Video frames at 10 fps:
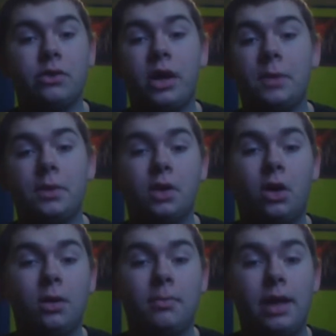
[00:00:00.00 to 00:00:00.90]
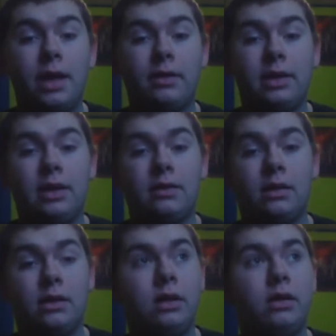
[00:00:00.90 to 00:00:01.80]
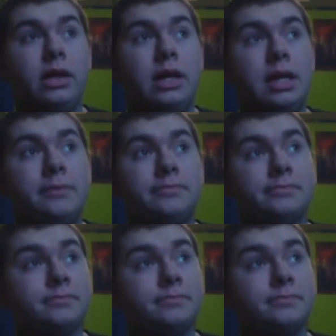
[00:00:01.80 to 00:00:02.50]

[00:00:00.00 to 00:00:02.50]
stalking with Garterbelt is literally